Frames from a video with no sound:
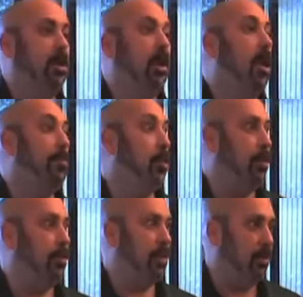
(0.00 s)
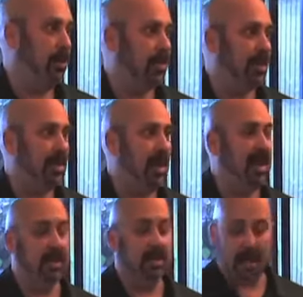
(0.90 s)
good lawnmower beer, things like right.
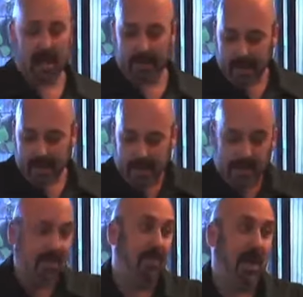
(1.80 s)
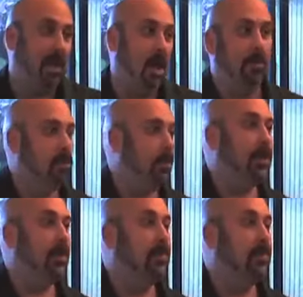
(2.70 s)
that, because it's hot. This is my lawnmower beer.